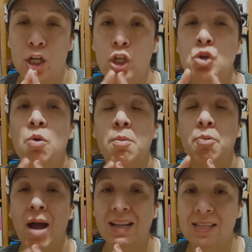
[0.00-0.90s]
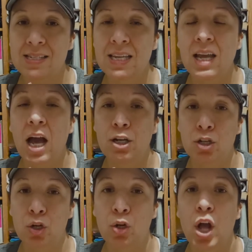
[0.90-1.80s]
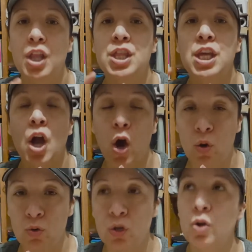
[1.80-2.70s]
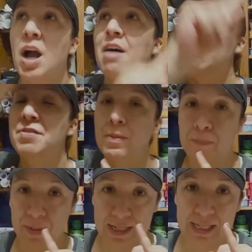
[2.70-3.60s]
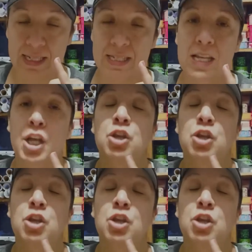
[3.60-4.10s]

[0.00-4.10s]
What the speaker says: You are practicing under the owner of the business.